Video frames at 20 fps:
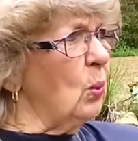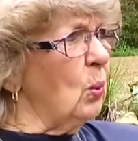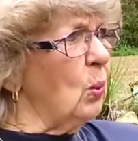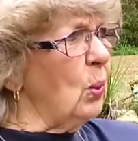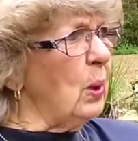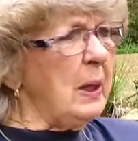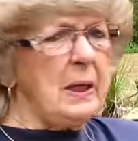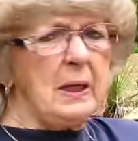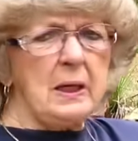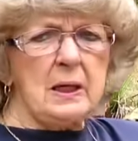
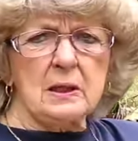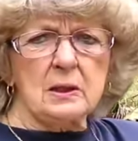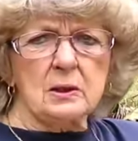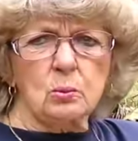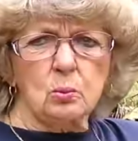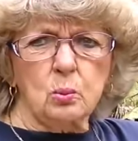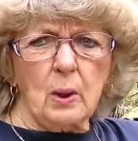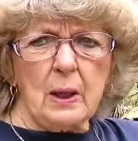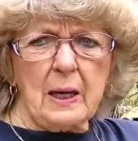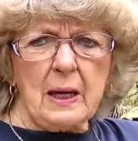wings
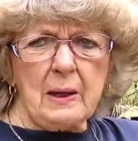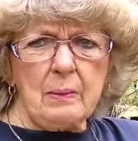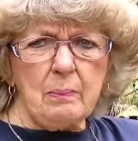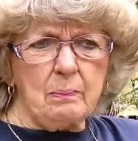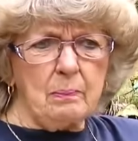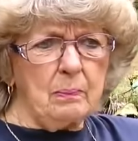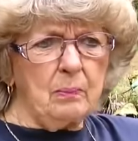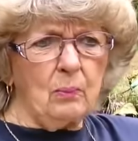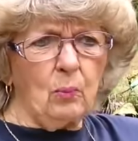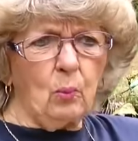way,
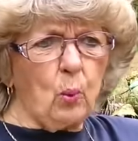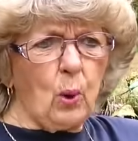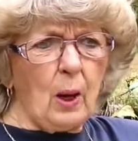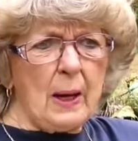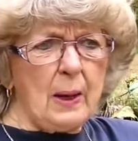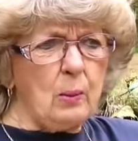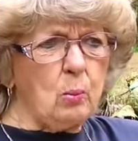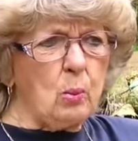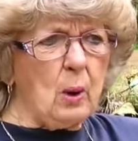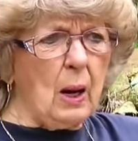
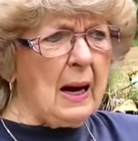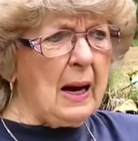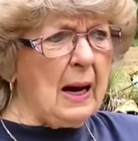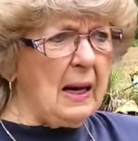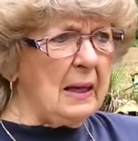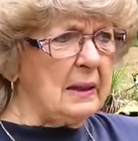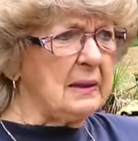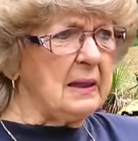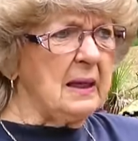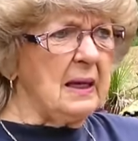way
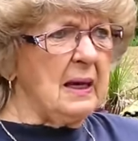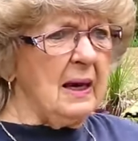wide,